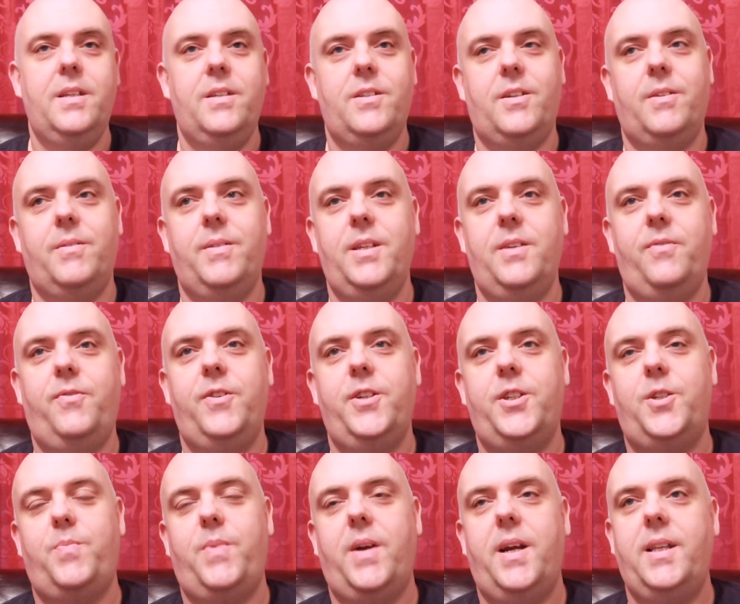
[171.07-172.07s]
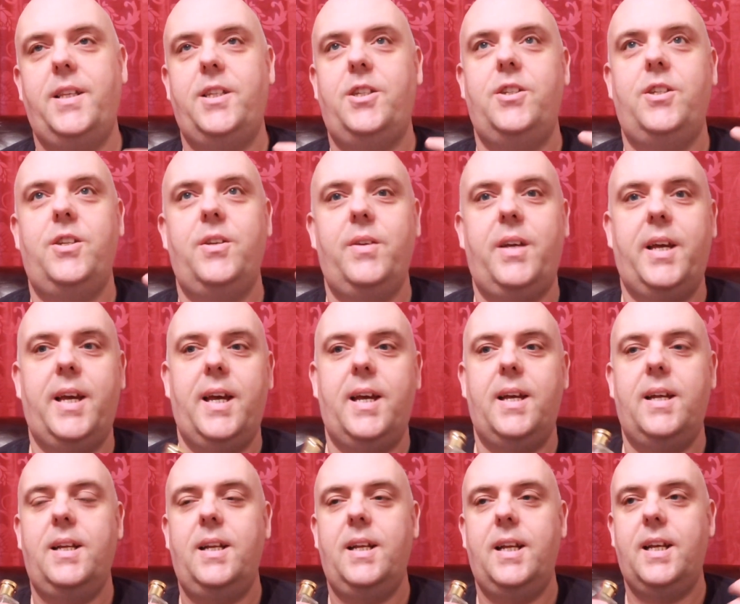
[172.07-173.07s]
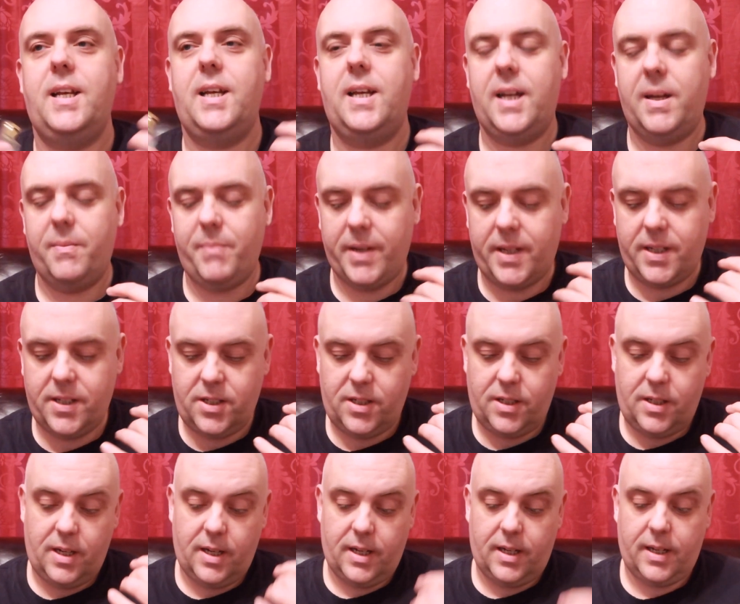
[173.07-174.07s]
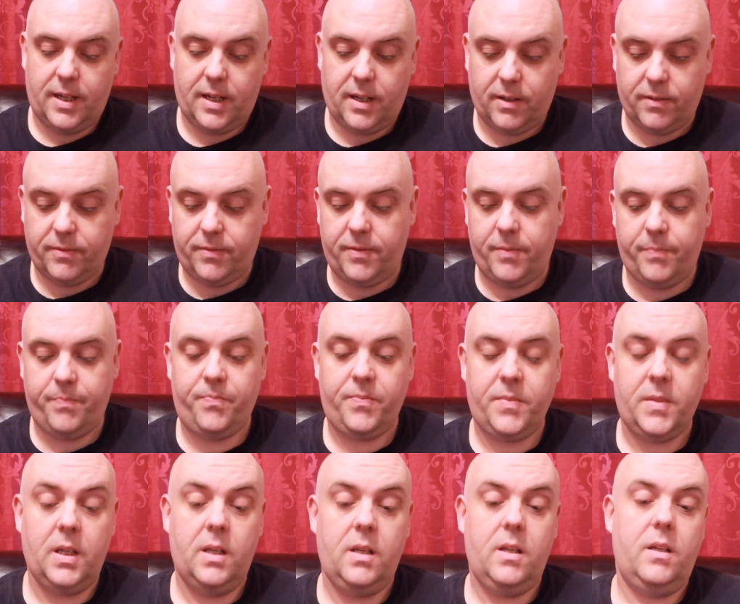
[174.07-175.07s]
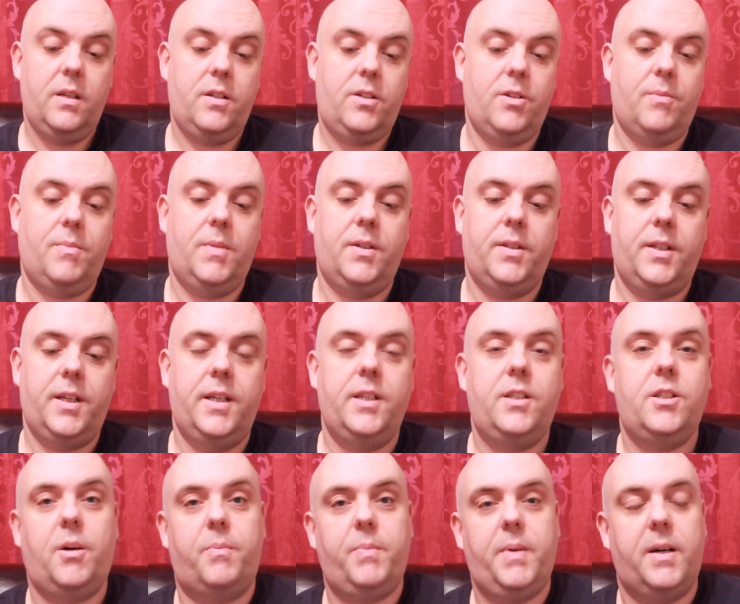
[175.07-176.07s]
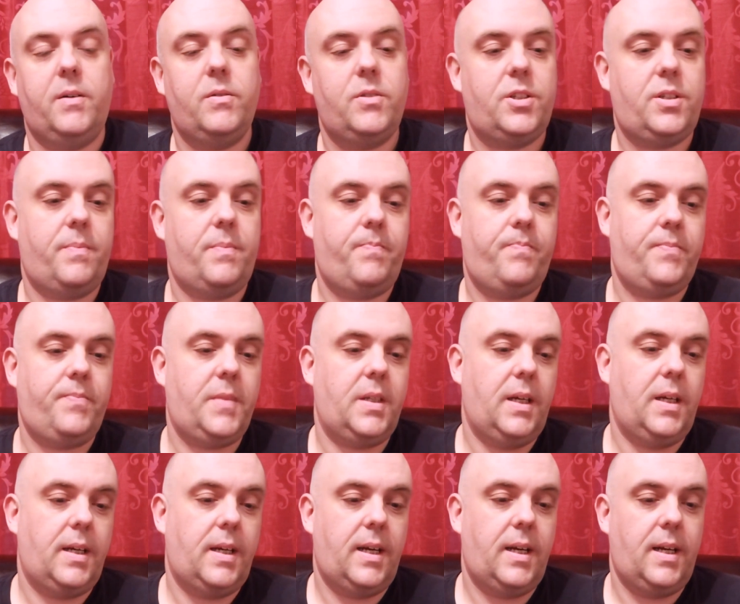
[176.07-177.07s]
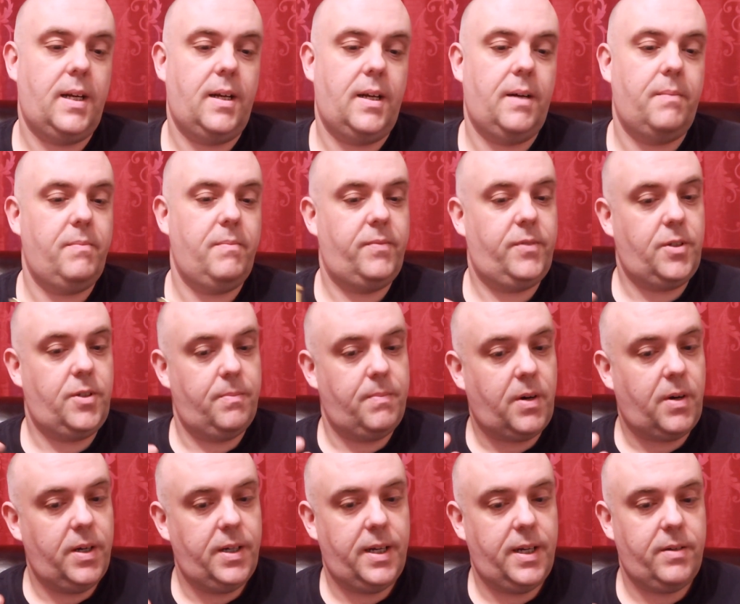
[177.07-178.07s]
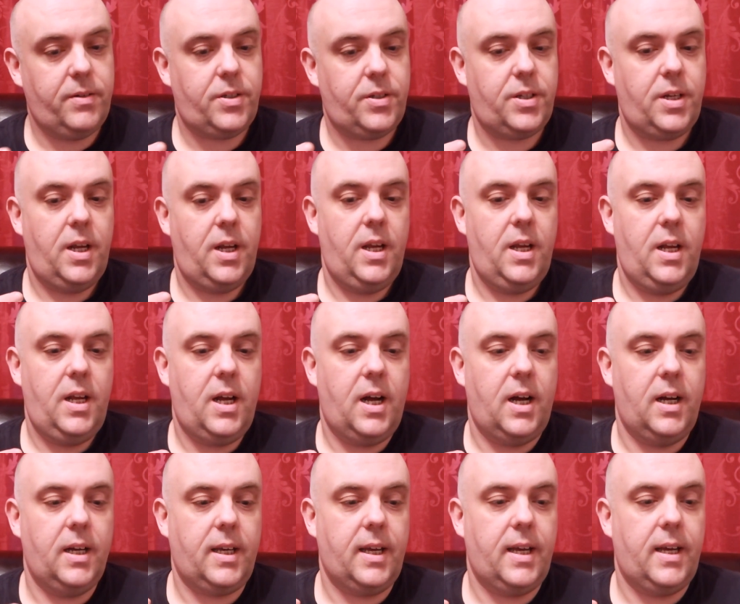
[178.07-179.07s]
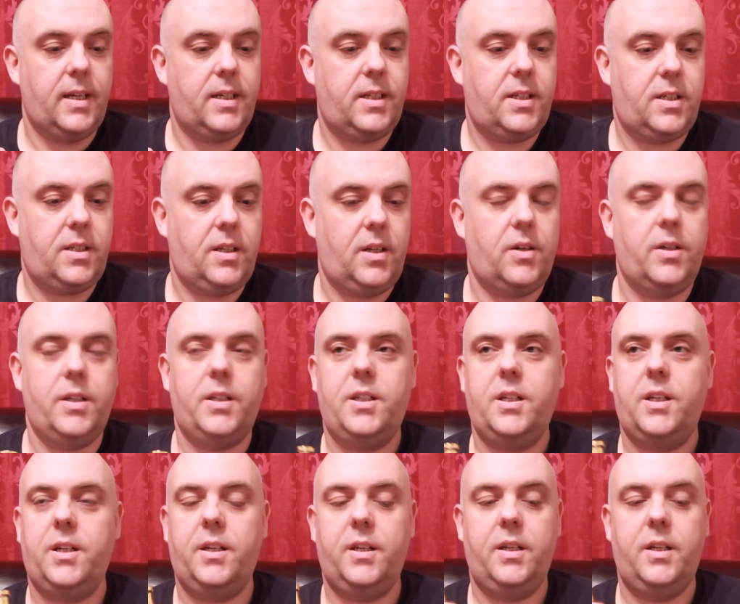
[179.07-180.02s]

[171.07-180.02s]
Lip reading: So when you first spray this, you do get a mix of some of the top notes. To my nose, I get a slight